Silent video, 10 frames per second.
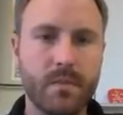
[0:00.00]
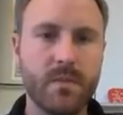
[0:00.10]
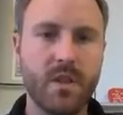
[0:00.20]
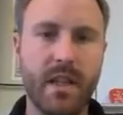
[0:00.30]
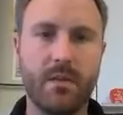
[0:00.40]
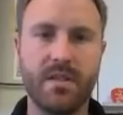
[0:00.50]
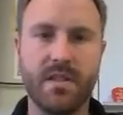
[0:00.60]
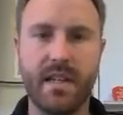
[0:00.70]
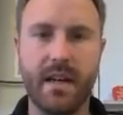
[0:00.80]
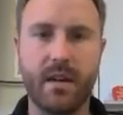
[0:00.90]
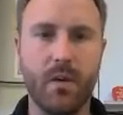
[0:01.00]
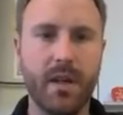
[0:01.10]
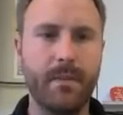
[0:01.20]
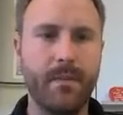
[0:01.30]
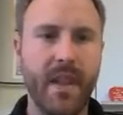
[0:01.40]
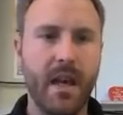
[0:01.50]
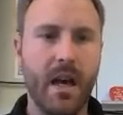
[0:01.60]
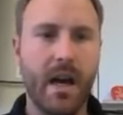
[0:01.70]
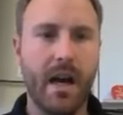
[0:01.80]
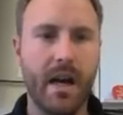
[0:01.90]
So that was the second one.
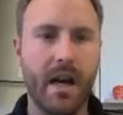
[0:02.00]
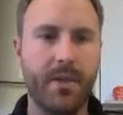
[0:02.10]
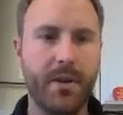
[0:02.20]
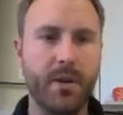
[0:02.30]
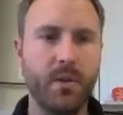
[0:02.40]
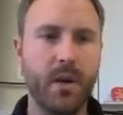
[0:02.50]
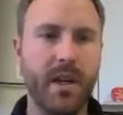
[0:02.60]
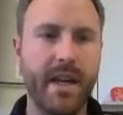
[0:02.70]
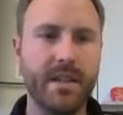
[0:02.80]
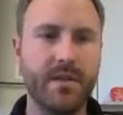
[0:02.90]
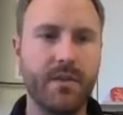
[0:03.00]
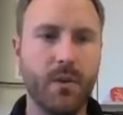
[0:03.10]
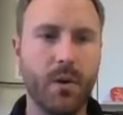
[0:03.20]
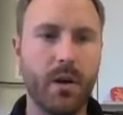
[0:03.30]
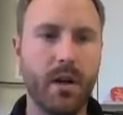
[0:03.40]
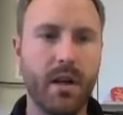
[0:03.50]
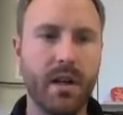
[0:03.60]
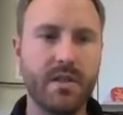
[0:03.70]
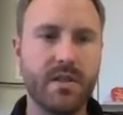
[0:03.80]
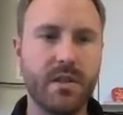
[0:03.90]
Uh, third one asked for
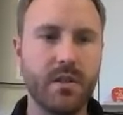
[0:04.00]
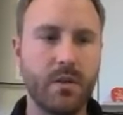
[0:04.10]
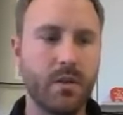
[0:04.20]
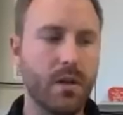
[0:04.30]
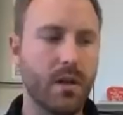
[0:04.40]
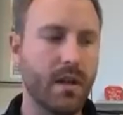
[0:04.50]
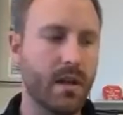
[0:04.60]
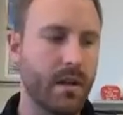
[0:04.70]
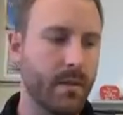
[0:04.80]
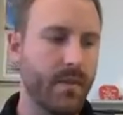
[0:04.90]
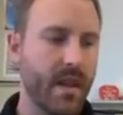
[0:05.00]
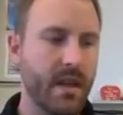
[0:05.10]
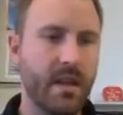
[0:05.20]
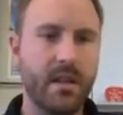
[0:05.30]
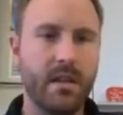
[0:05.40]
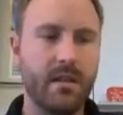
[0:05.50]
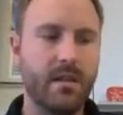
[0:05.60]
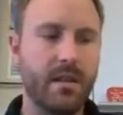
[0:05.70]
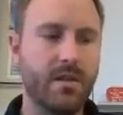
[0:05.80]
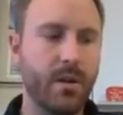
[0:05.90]
us to um,
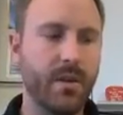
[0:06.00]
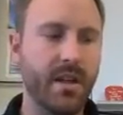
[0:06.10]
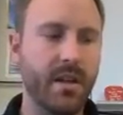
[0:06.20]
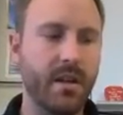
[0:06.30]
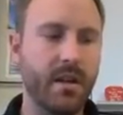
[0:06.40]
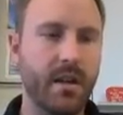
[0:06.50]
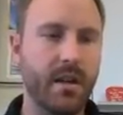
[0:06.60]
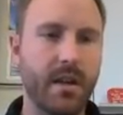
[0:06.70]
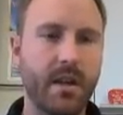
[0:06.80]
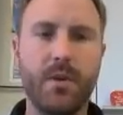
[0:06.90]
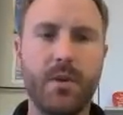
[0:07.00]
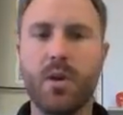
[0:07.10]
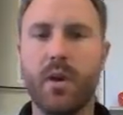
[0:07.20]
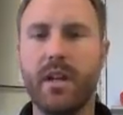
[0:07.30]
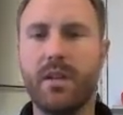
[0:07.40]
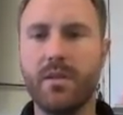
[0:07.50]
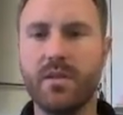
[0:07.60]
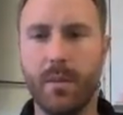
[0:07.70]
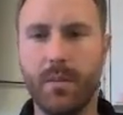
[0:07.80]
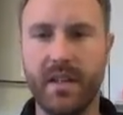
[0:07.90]
determine uh, if you were going to do
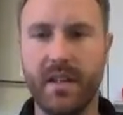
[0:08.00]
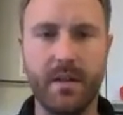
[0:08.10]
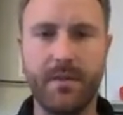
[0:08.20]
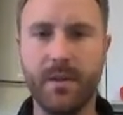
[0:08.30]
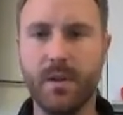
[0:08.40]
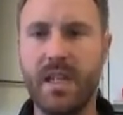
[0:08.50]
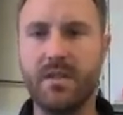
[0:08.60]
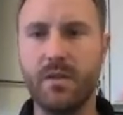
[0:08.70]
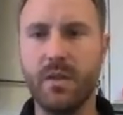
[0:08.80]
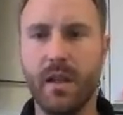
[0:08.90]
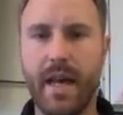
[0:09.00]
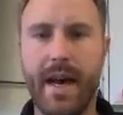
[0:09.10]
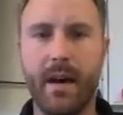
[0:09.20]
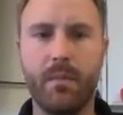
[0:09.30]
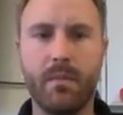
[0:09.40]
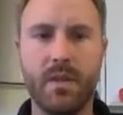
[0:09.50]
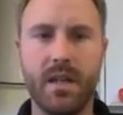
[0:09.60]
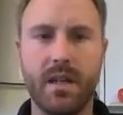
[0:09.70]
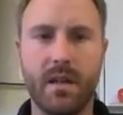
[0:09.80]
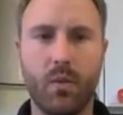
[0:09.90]
something differently to the lab.
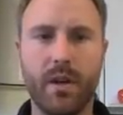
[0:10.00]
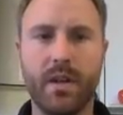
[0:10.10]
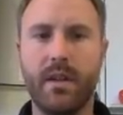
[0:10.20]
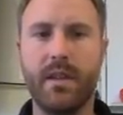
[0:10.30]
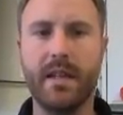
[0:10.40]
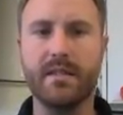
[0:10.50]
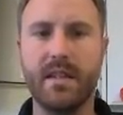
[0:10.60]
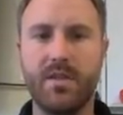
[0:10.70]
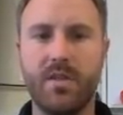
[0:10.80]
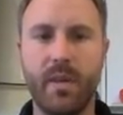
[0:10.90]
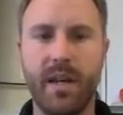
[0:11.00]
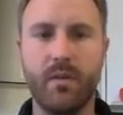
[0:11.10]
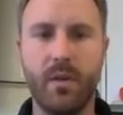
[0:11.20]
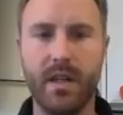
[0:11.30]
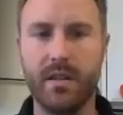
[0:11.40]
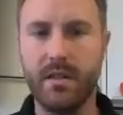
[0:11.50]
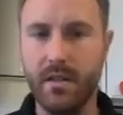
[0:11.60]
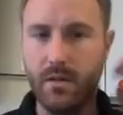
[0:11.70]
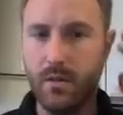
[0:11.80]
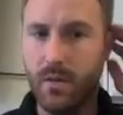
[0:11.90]
Uh, one of the things that you might have wanted to
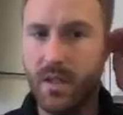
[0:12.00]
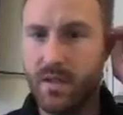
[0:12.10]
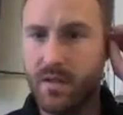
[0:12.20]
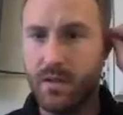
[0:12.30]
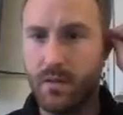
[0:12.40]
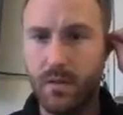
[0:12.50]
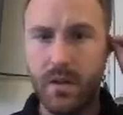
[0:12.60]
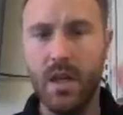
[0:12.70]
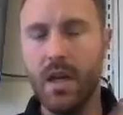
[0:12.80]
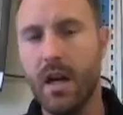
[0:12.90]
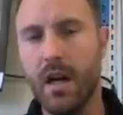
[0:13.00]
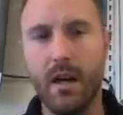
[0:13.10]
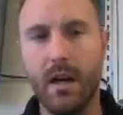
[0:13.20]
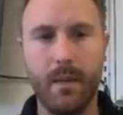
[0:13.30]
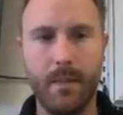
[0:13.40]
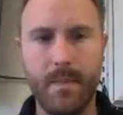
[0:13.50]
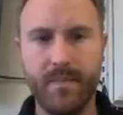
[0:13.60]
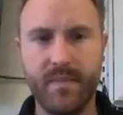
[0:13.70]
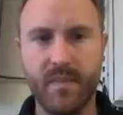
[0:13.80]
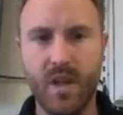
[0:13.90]
do was to, um,
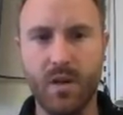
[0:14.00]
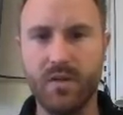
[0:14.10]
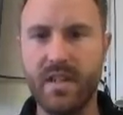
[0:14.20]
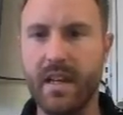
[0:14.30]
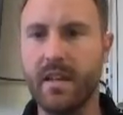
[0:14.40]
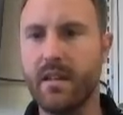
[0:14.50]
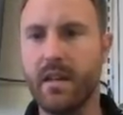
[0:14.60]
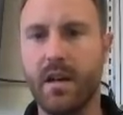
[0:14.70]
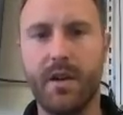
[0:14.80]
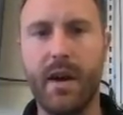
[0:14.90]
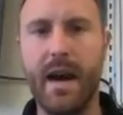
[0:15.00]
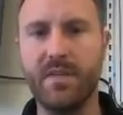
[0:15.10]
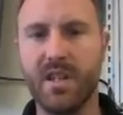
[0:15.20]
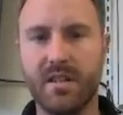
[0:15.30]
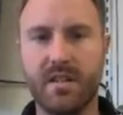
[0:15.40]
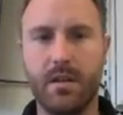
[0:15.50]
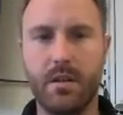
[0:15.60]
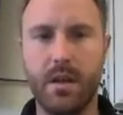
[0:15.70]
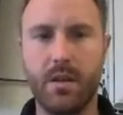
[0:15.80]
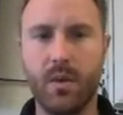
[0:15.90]
you know, take other objects
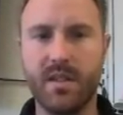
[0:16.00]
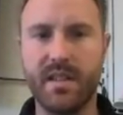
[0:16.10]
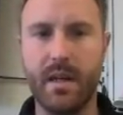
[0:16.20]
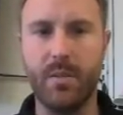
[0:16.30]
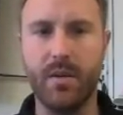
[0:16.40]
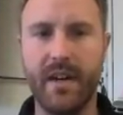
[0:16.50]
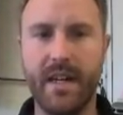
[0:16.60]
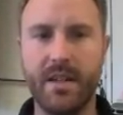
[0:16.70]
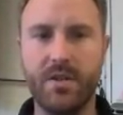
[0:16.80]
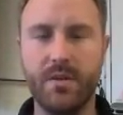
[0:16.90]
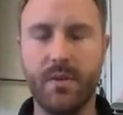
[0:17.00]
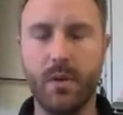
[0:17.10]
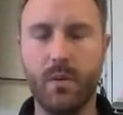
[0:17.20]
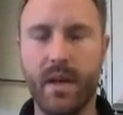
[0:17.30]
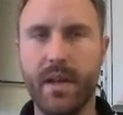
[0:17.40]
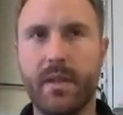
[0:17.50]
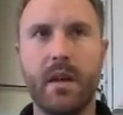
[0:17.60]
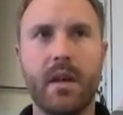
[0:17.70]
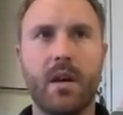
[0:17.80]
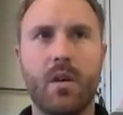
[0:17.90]
other than the ones that I provided you for, with,
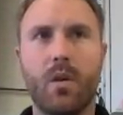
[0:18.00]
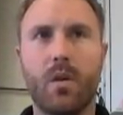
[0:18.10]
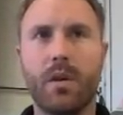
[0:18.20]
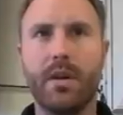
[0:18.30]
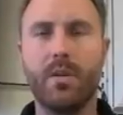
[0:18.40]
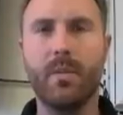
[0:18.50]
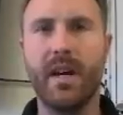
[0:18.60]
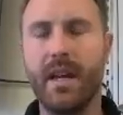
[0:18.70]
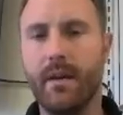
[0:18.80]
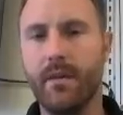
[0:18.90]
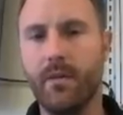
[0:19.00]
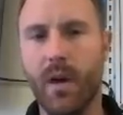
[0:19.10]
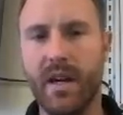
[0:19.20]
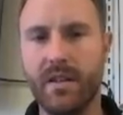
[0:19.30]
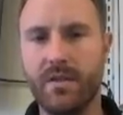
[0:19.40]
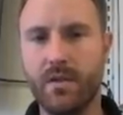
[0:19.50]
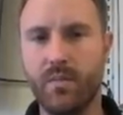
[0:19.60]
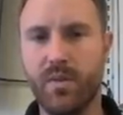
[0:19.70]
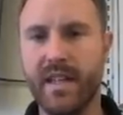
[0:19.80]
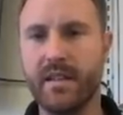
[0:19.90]
or you might have wanted to
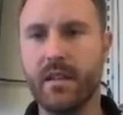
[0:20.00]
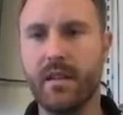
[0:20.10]
break the